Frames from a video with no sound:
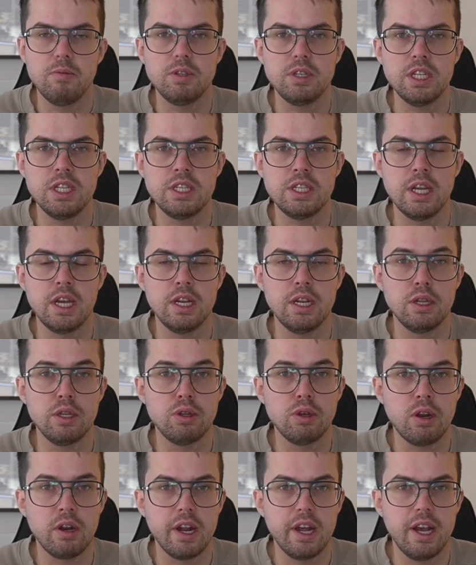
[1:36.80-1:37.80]
Since then, the
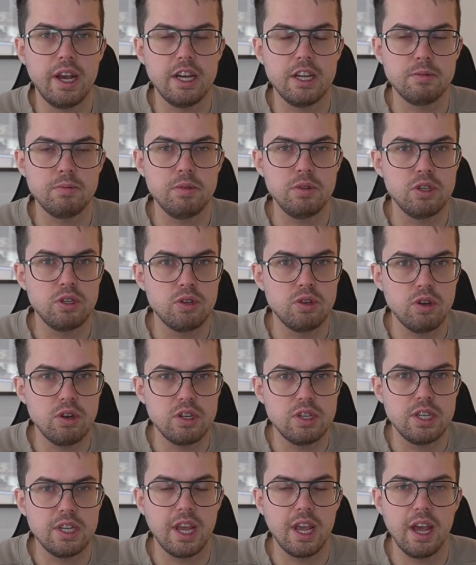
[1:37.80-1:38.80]
dollar has been
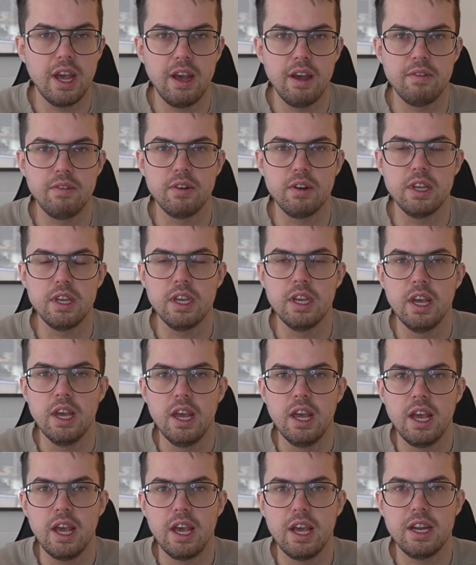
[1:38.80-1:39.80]
surging heavily,
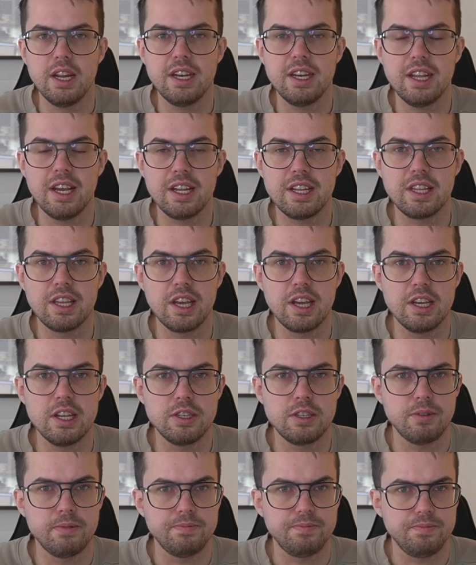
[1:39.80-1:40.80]
and in that
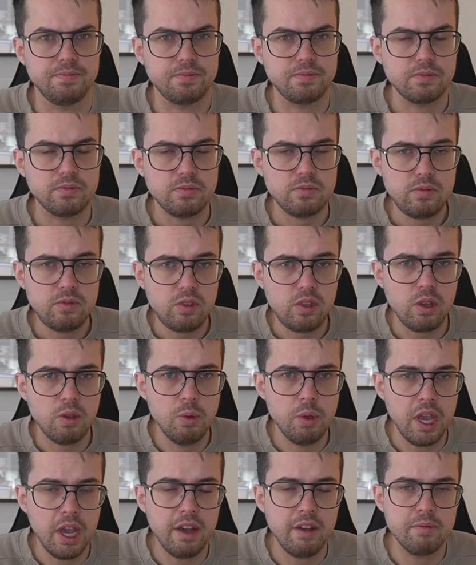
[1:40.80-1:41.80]
case,
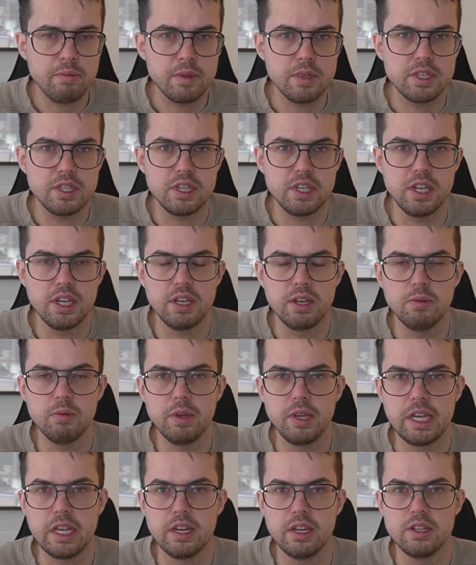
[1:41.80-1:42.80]
we have been seeing the
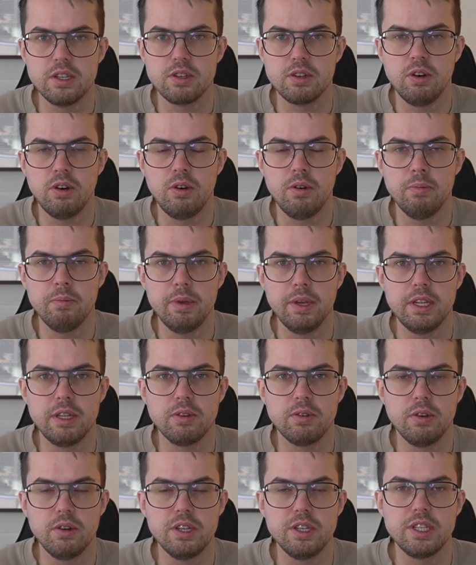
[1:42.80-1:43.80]
weakness on
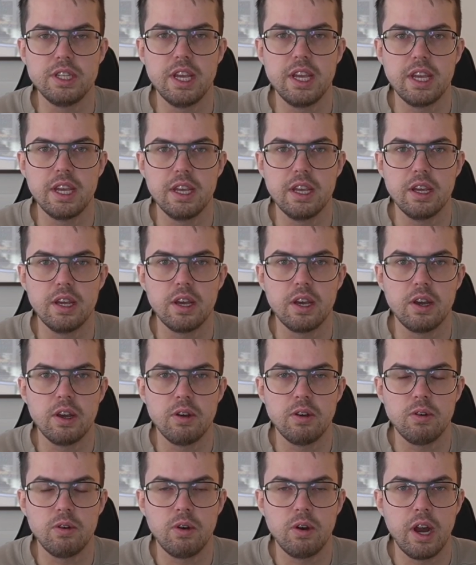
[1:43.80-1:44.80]
Bitcoin staking
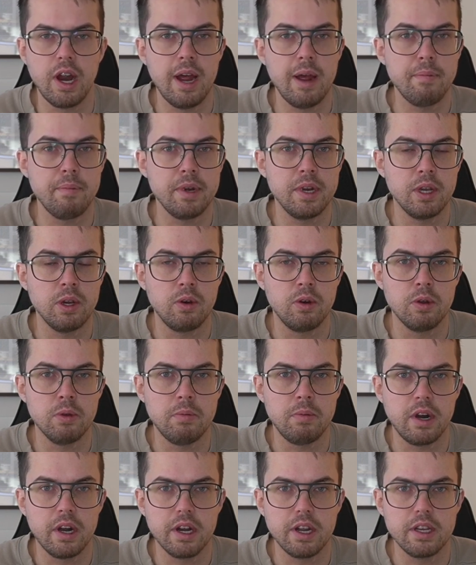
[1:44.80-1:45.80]
or happening on the
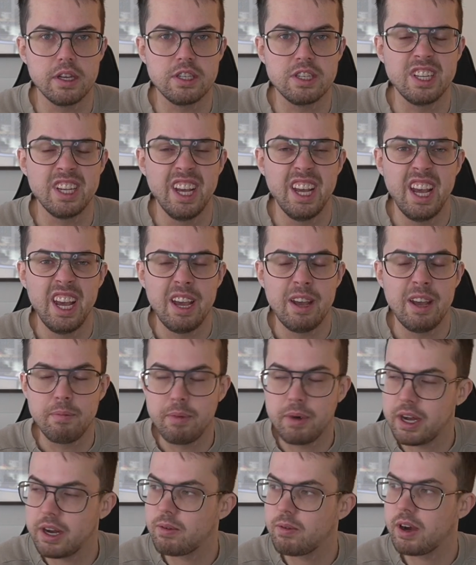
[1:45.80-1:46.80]
markets.
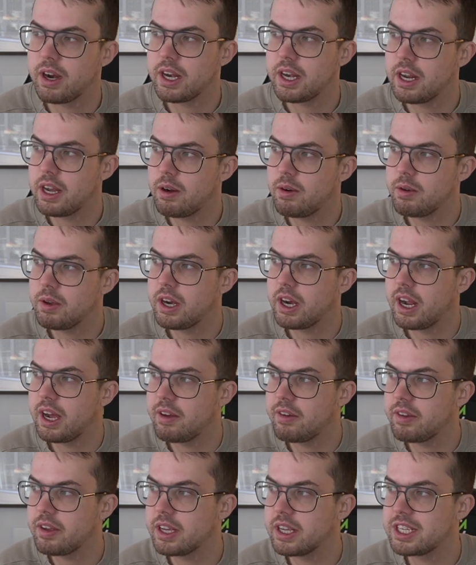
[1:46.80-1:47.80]
But right now we are
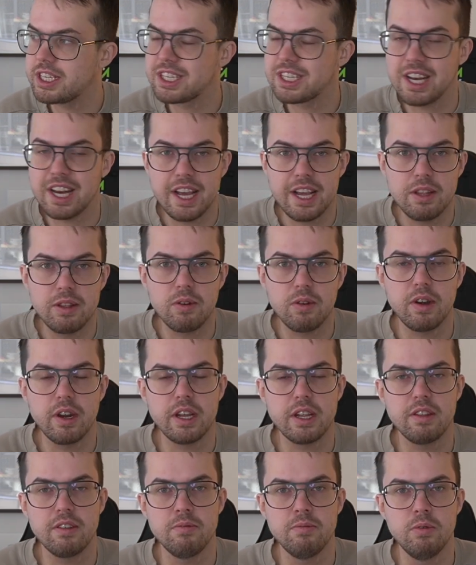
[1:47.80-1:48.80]
having a slight
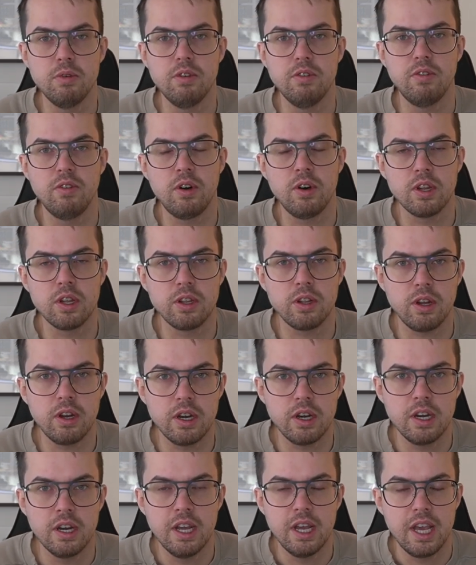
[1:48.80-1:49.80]
corrective move on the
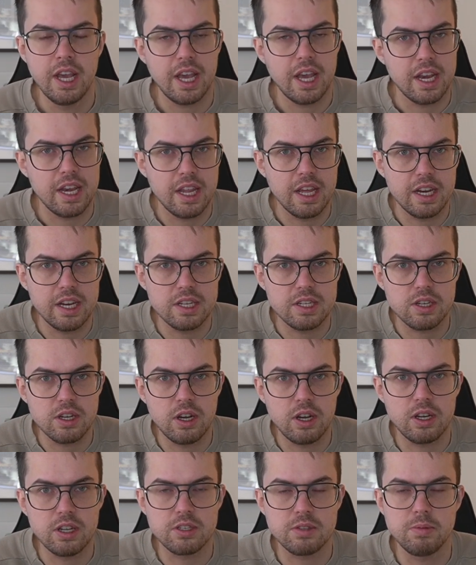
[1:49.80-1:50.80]
dollar, and that is
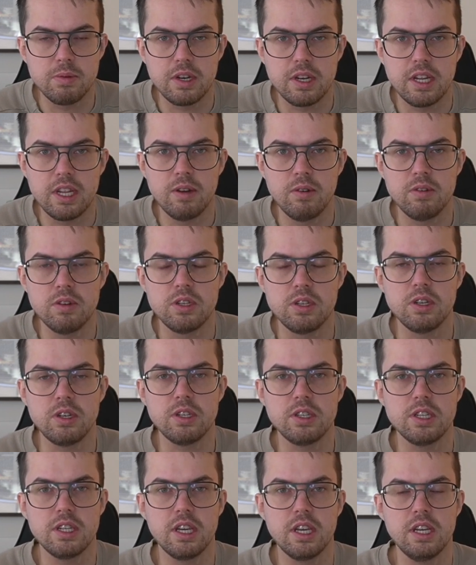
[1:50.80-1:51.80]
ultimately
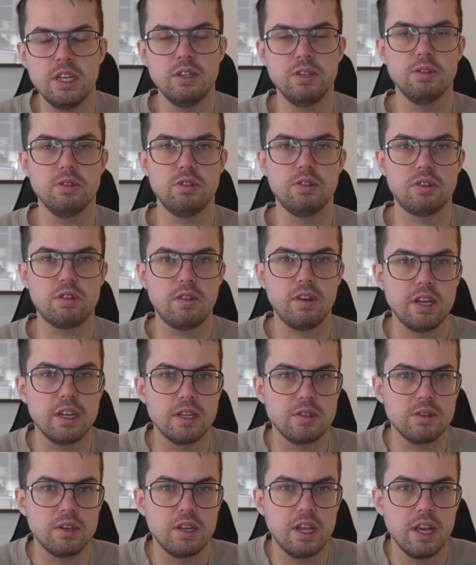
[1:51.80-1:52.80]
resulting into
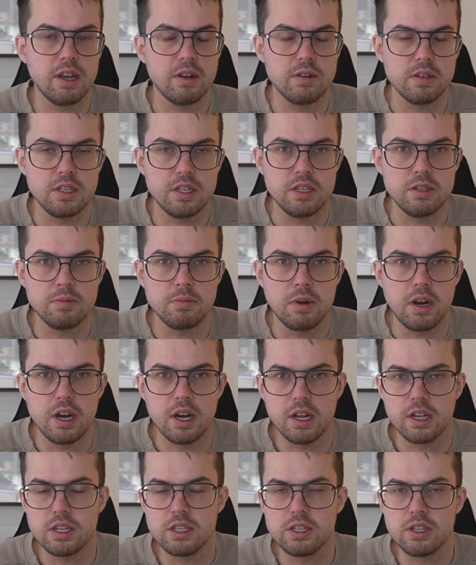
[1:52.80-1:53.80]
strength on the equities
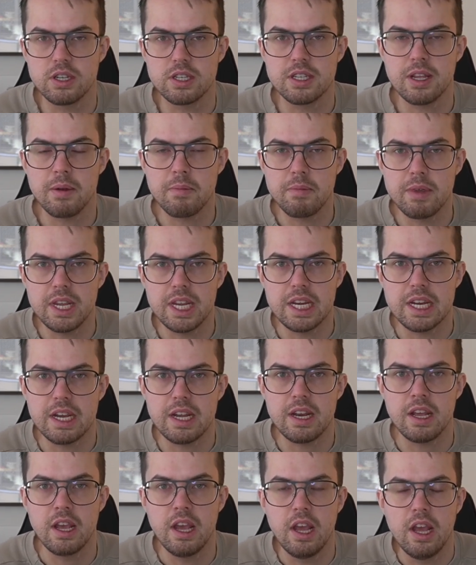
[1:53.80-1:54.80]
markets. Does that mean
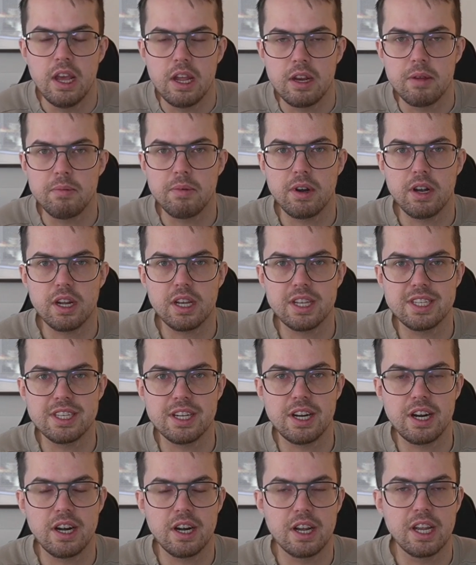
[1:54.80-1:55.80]
that the markets
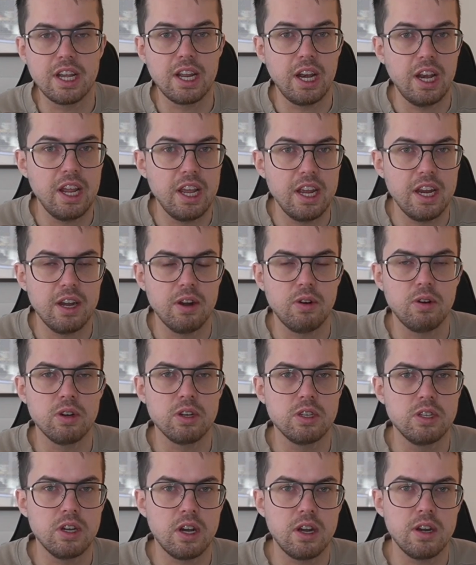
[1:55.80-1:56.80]
are clear
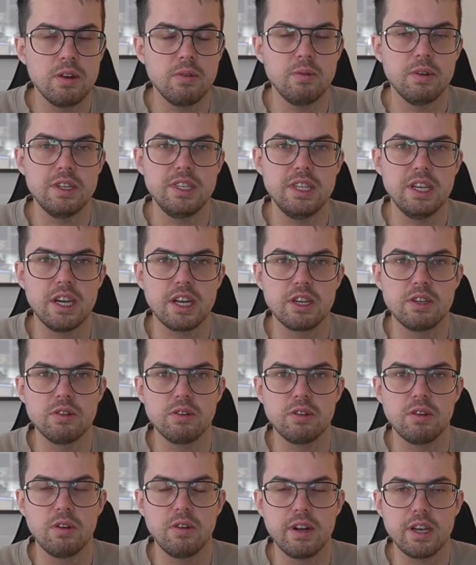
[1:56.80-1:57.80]
or done with the
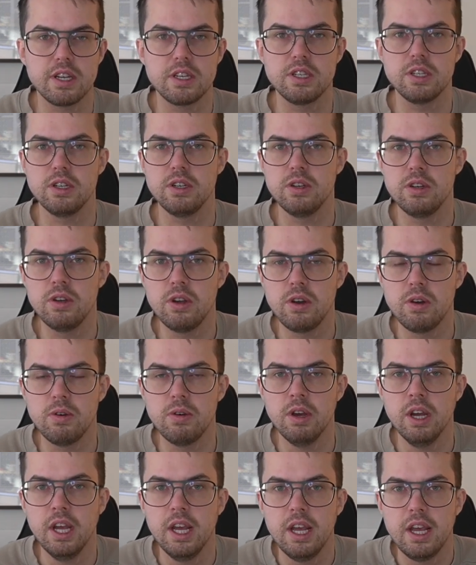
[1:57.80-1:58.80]
actual correction?
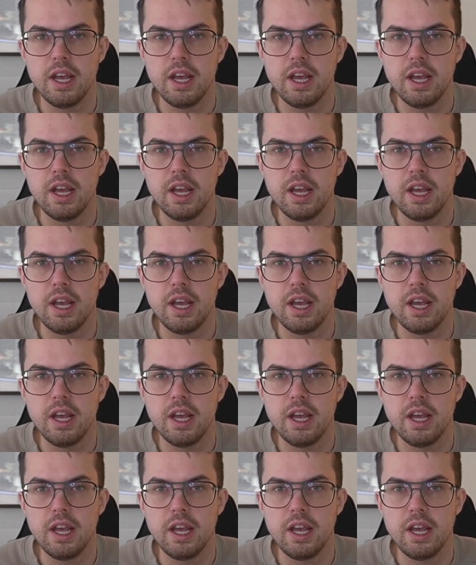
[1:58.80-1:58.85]
No.